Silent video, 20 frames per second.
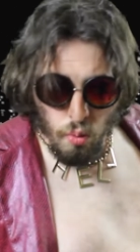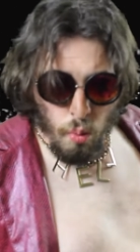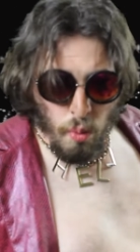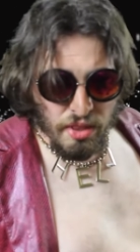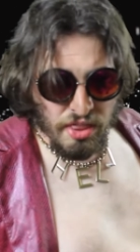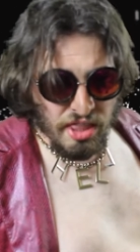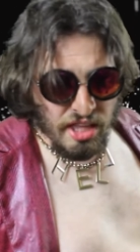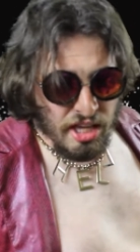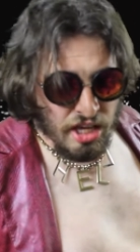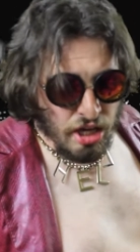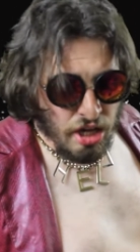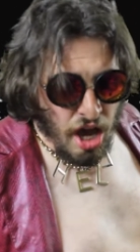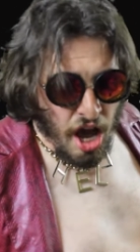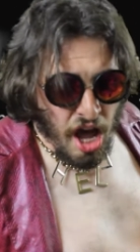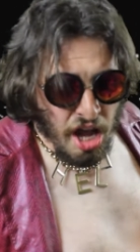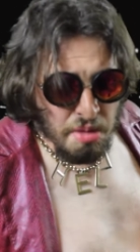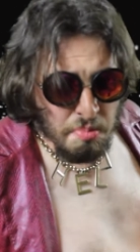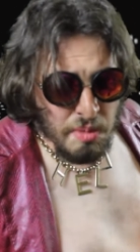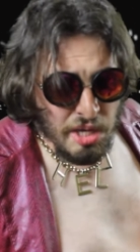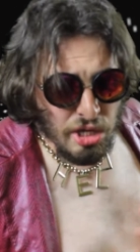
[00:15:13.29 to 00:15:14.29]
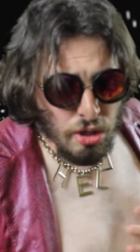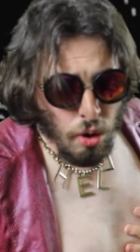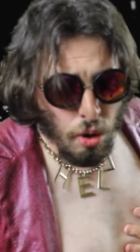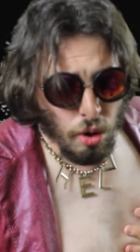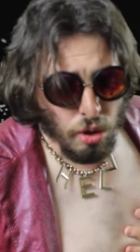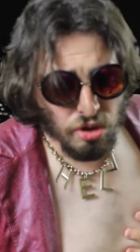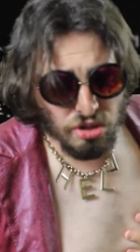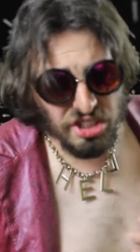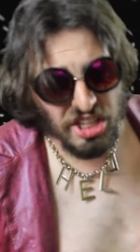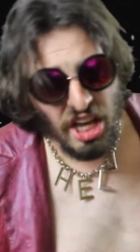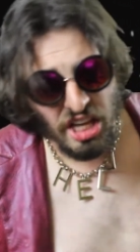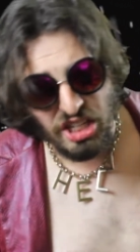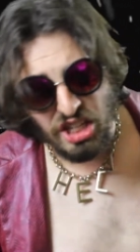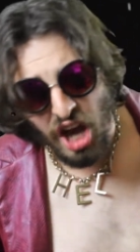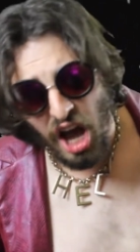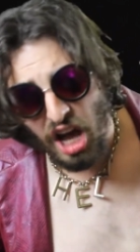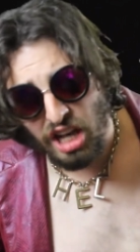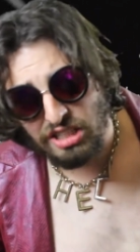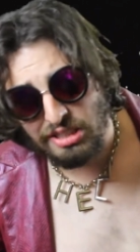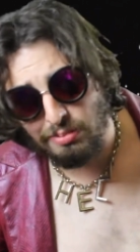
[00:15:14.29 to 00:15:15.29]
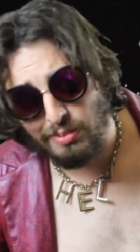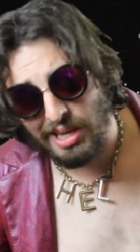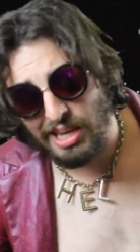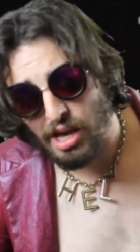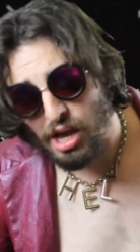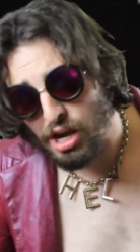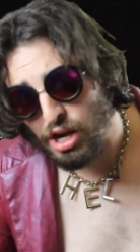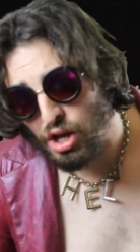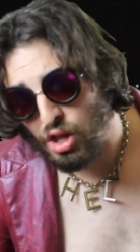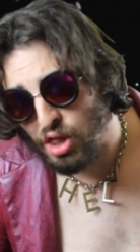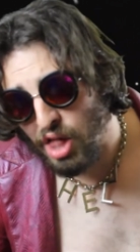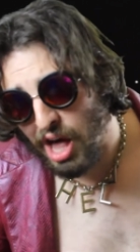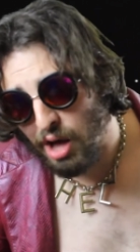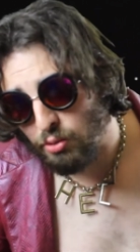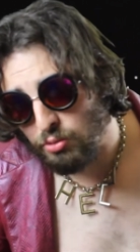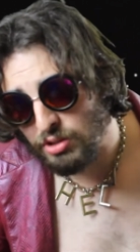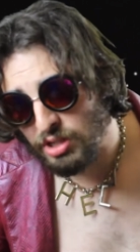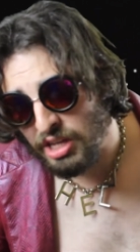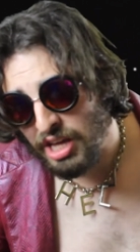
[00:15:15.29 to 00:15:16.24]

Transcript: what the economy calls cosmic clout,